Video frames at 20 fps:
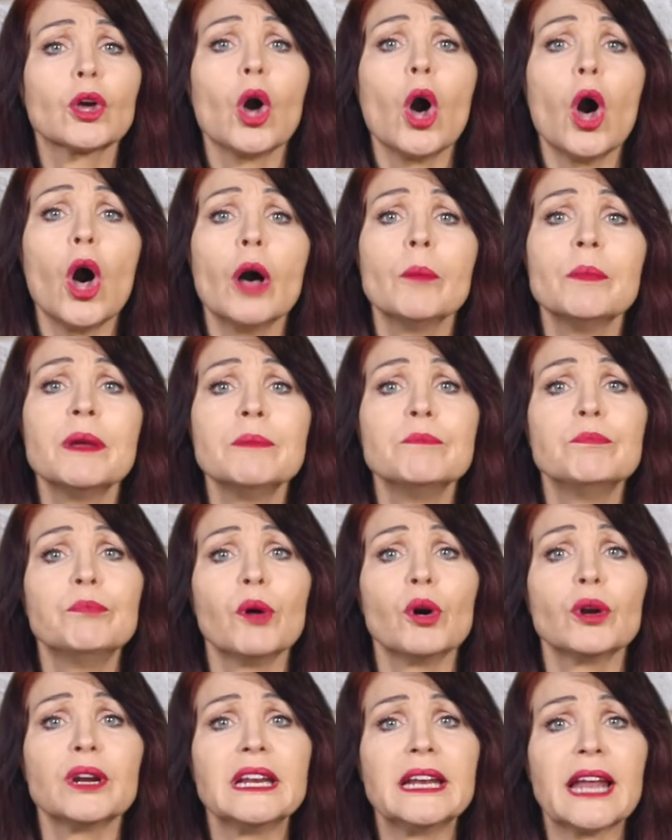common
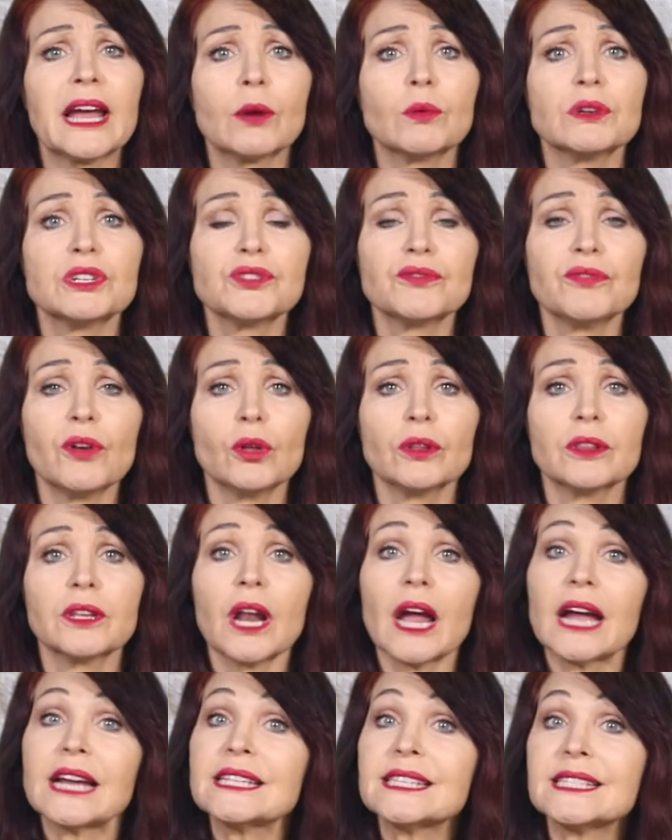body language fault that
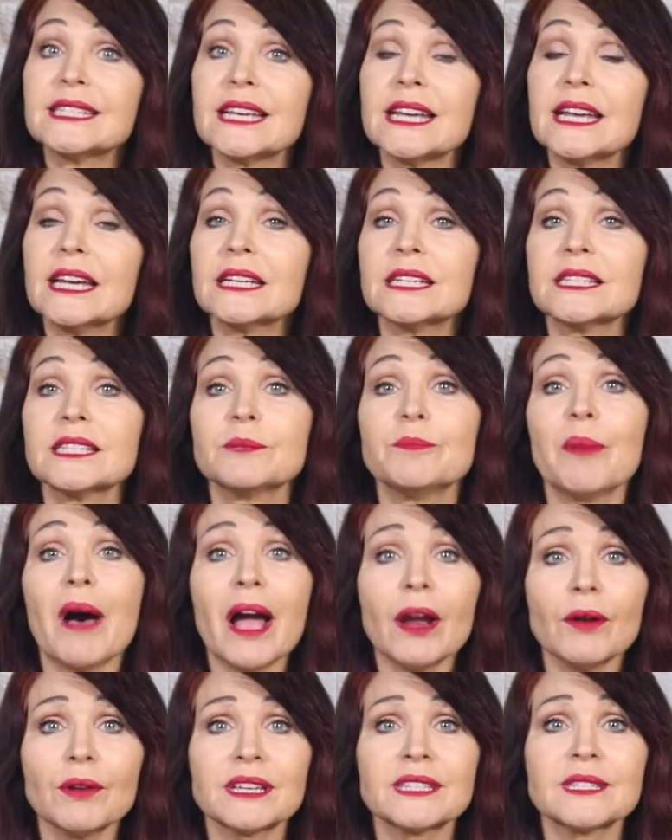I see in
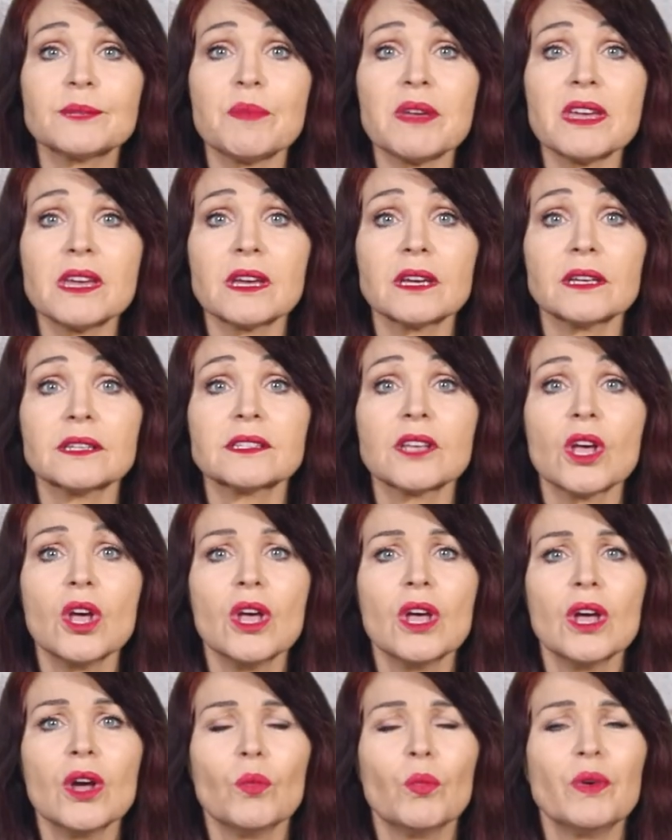aspiring speakers
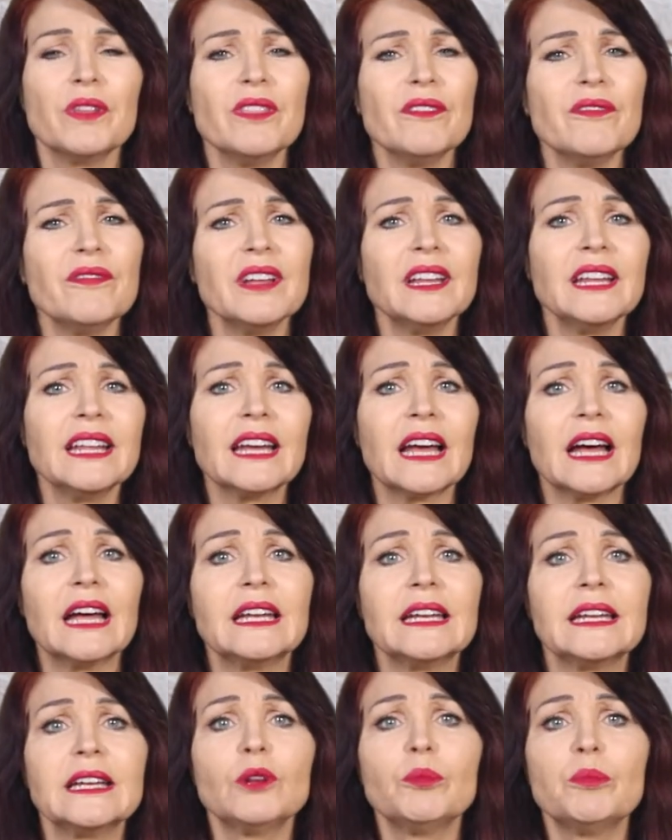when they're feeling a
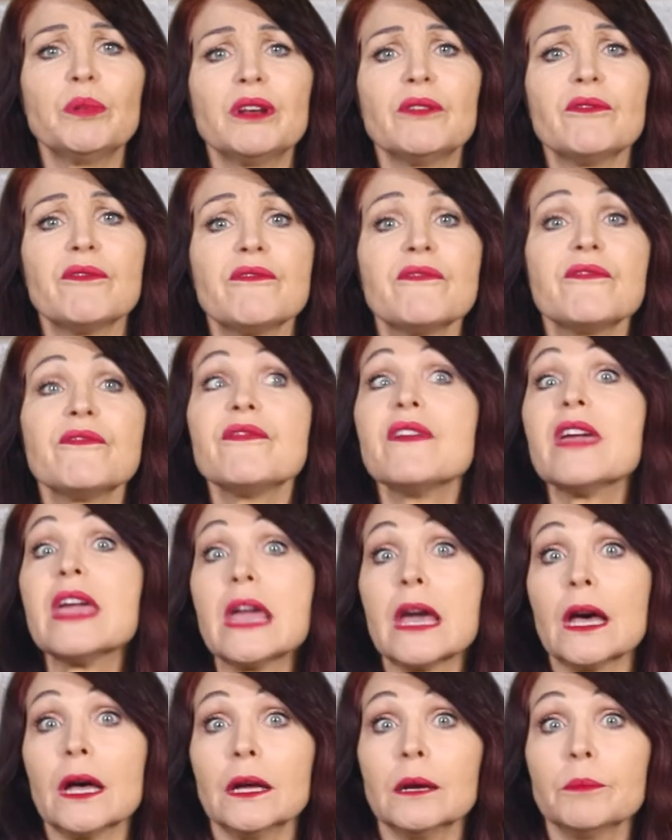little bit of
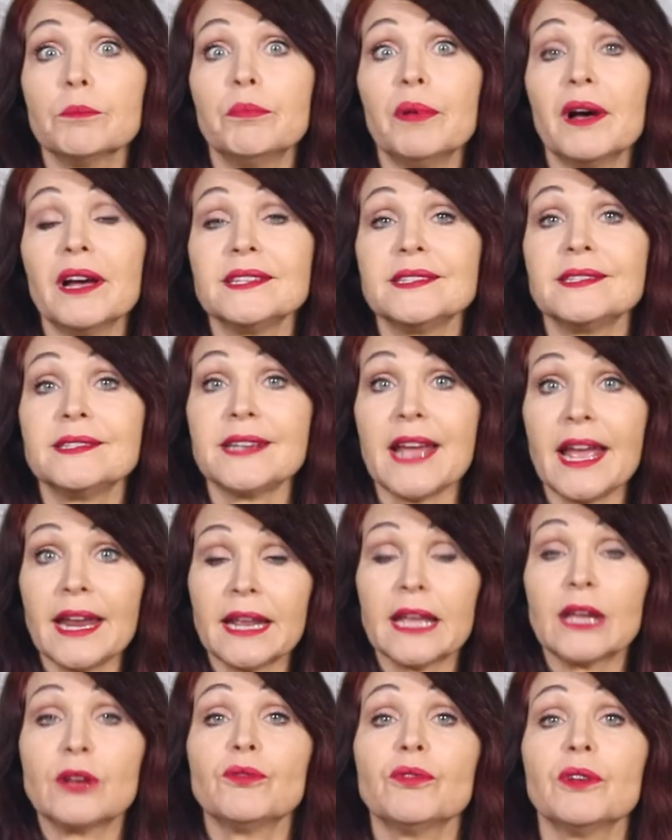fear by
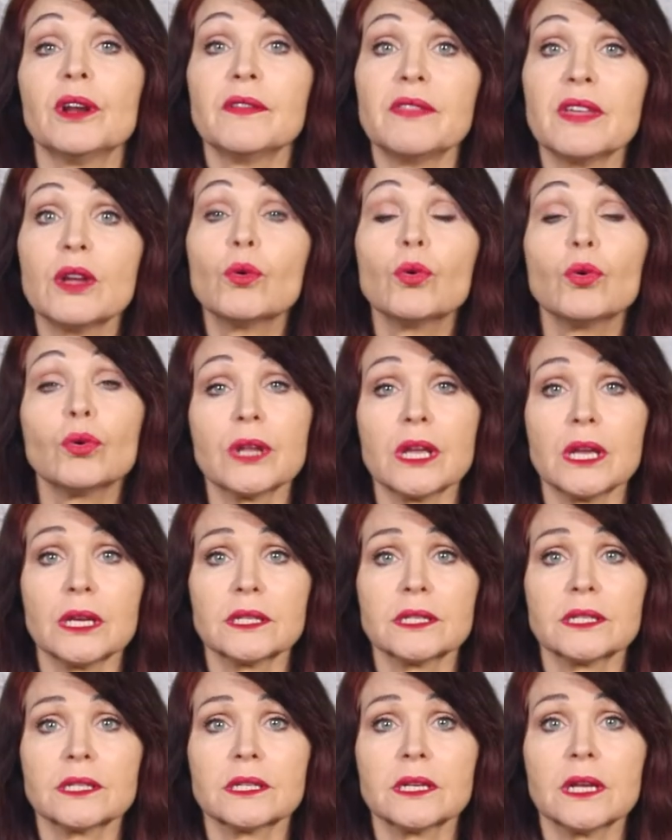standing in front of their
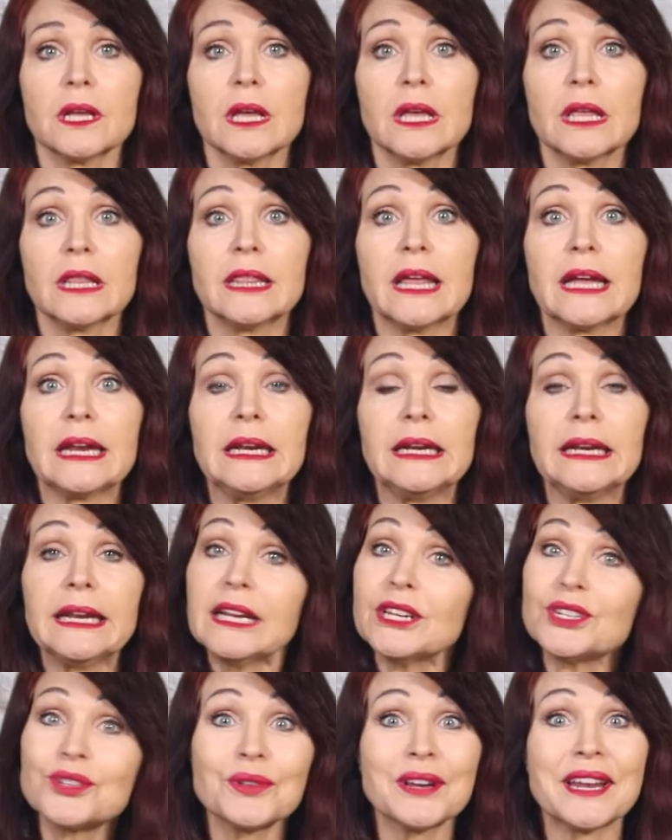audience. They
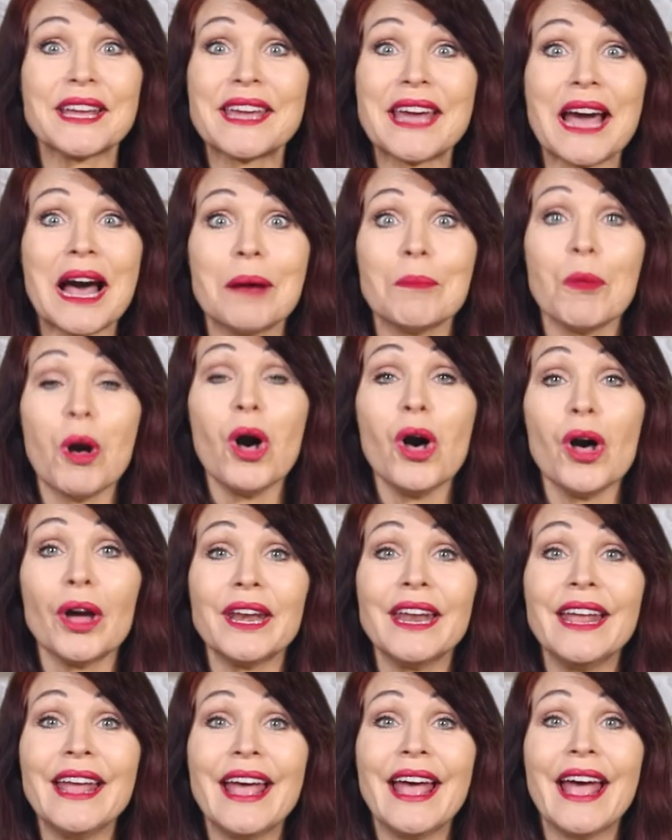literally come
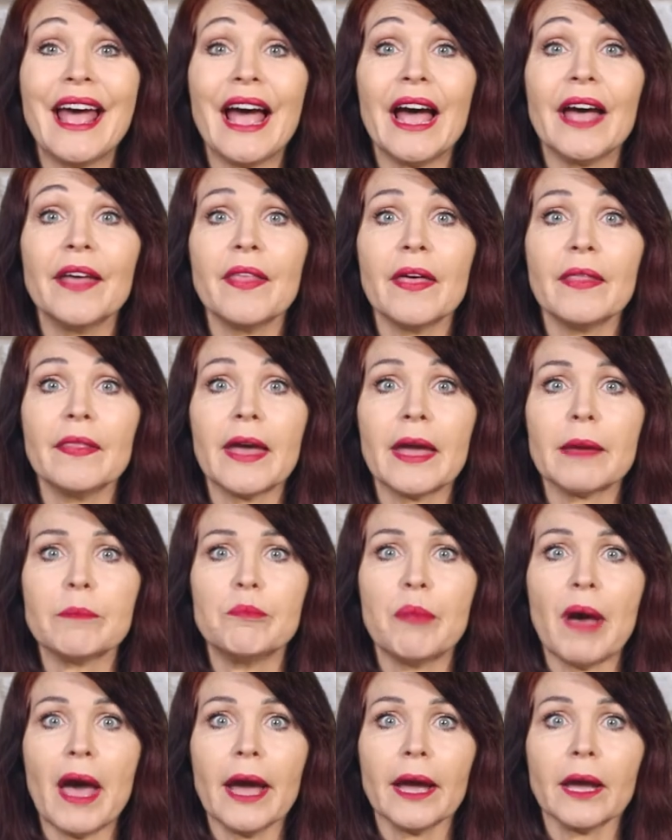on and then they
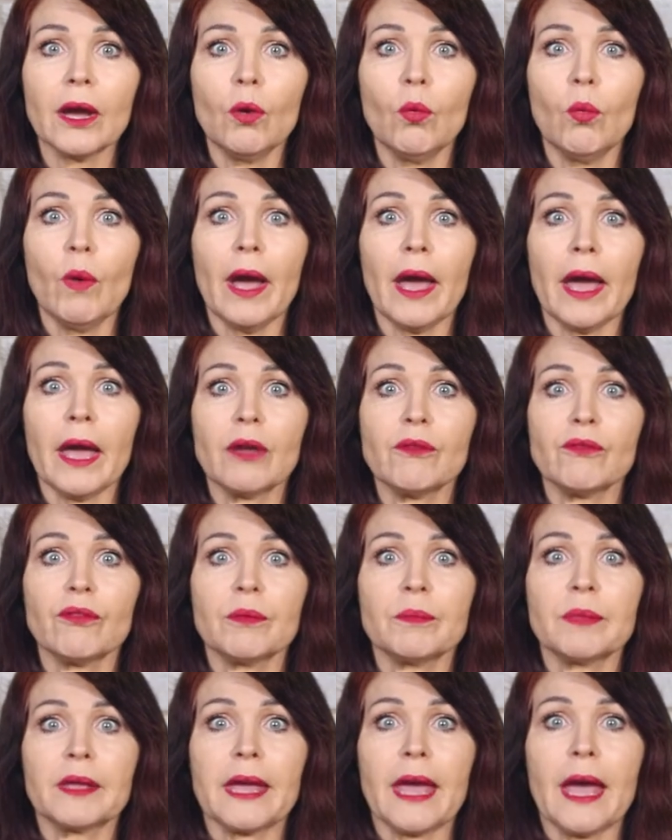back away
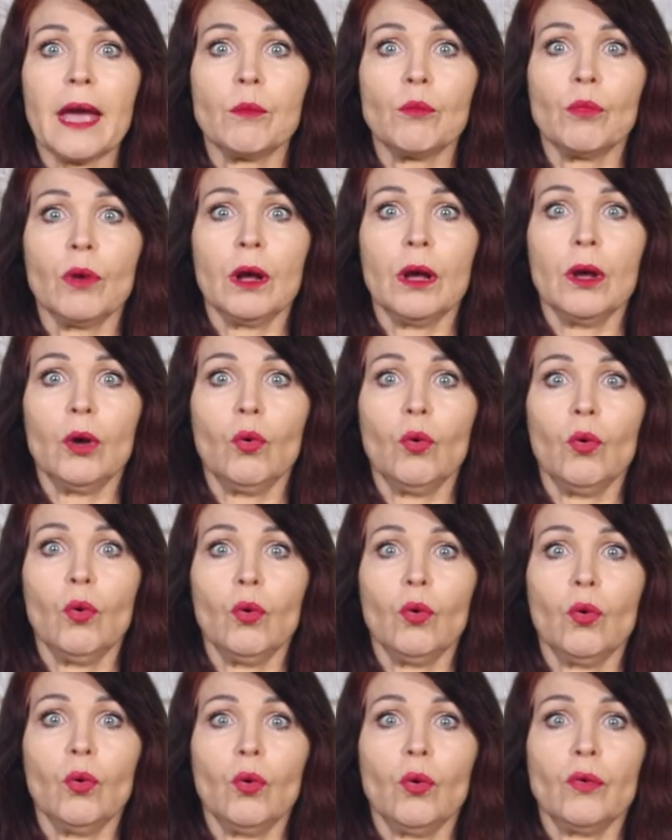from the camera
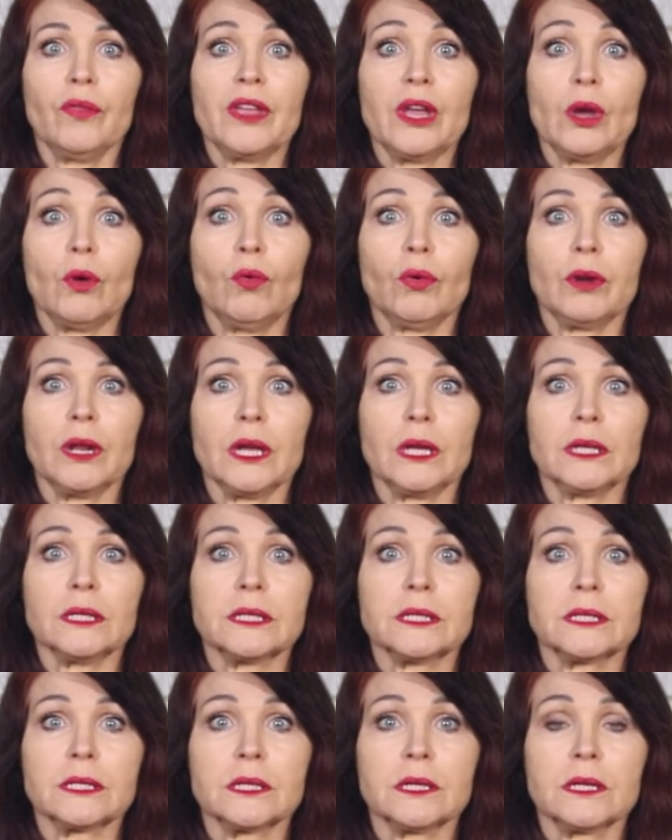or the
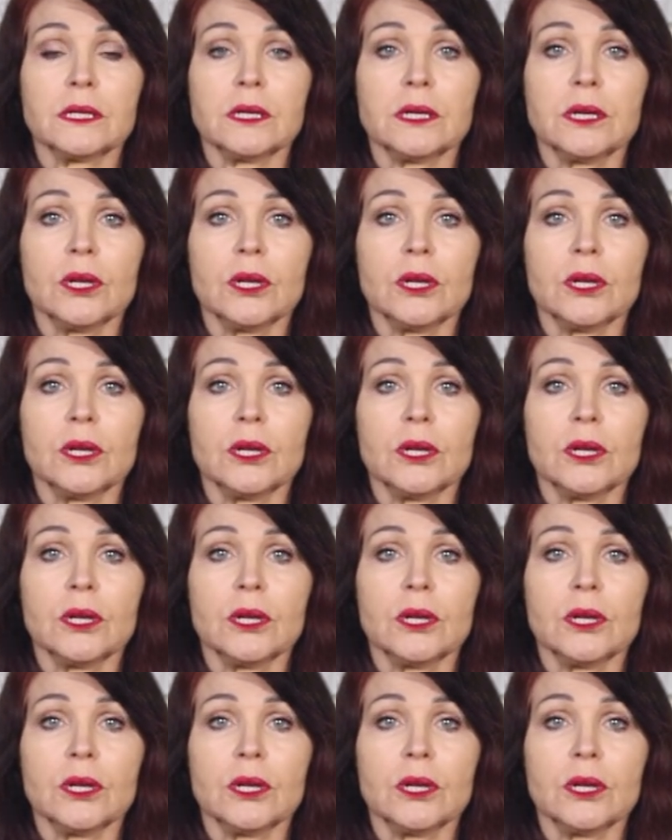audience.